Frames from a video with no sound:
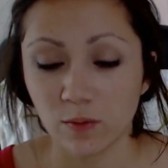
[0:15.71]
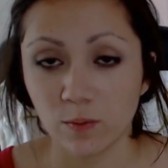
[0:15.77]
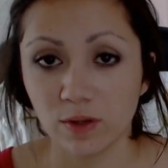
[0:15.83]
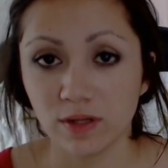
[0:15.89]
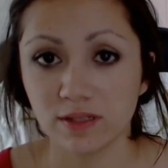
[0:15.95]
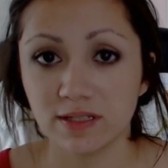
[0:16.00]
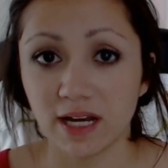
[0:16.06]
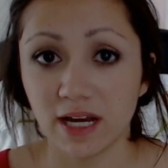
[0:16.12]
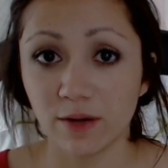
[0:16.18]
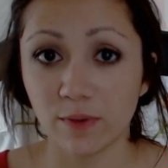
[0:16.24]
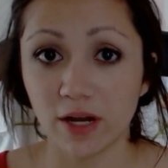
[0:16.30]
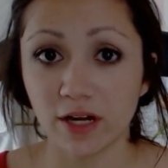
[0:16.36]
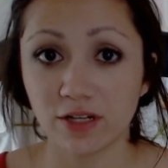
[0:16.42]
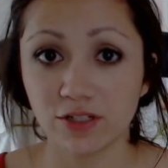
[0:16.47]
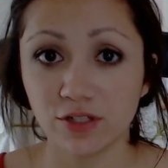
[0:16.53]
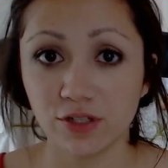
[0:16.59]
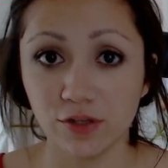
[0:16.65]
will
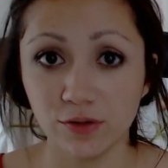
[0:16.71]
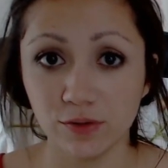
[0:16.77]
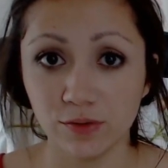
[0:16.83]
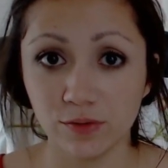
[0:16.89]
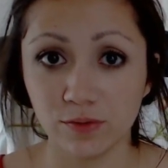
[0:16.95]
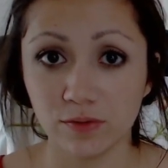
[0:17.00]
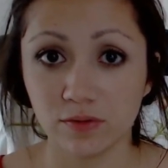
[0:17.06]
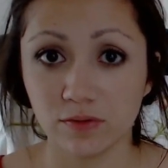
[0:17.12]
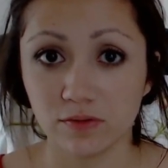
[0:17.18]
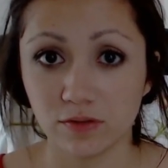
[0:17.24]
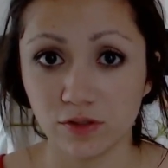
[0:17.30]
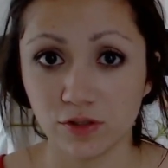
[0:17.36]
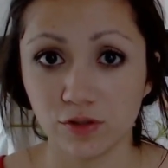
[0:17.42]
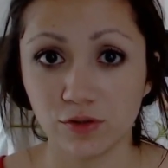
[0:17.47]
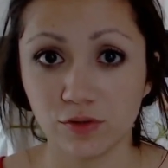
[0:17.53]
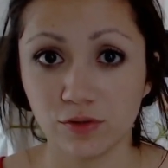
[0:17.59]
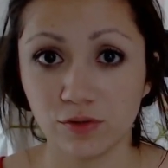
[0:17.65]
direct you
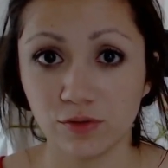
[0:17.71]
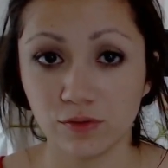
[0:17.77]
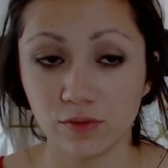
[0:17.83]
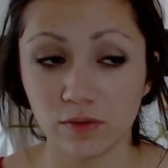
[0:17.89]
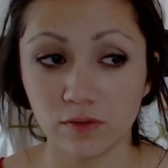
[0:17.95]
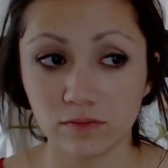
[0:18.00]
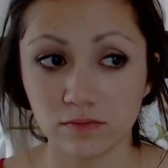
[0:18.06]
to